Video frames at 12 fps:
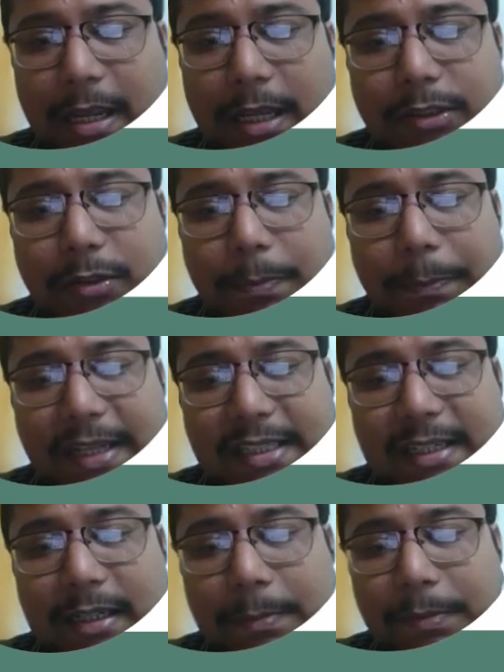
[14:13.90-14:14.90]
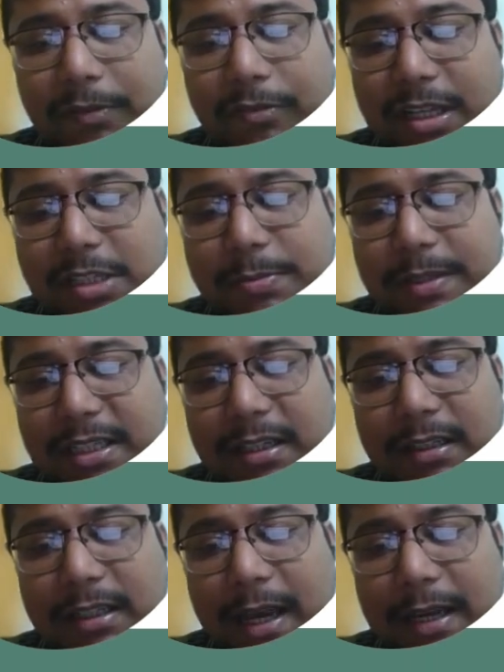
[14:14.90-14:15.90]
So placenta previa is
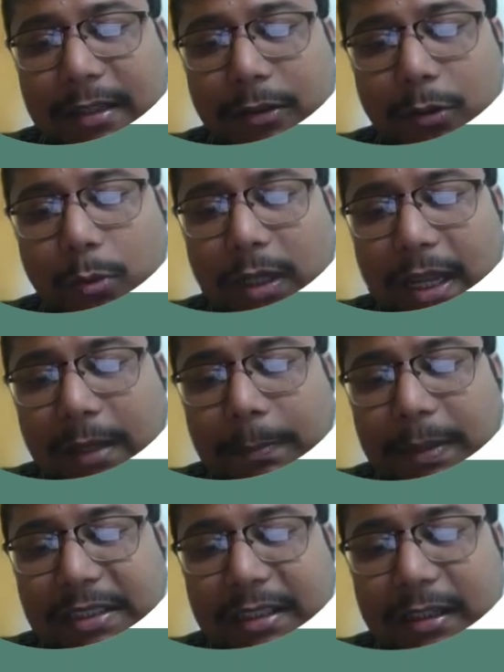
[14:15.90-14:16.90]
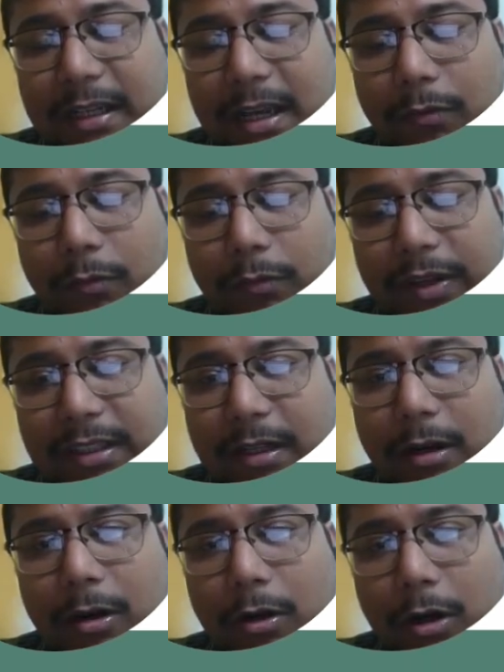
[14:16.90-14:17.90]
basically a low-lying placenta,
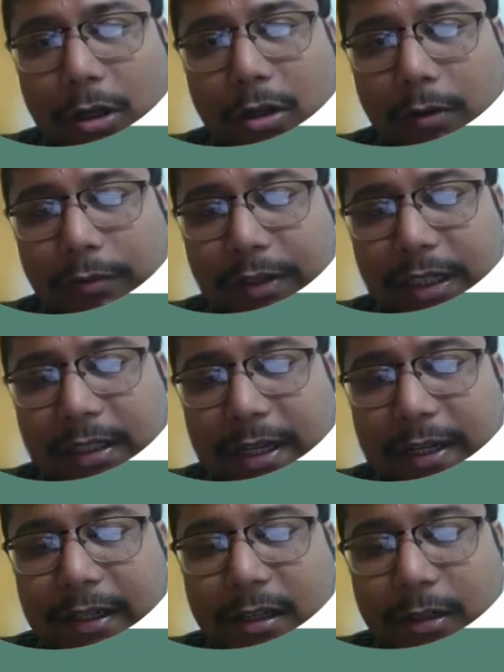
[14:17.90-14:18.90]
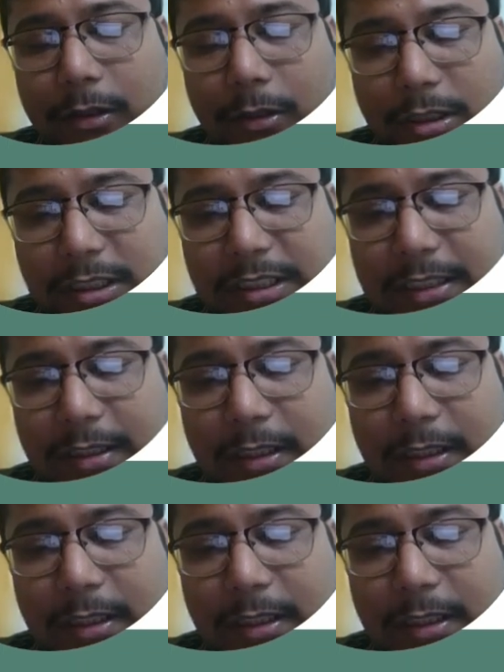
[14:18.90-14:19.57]
whether or not covering the internal os.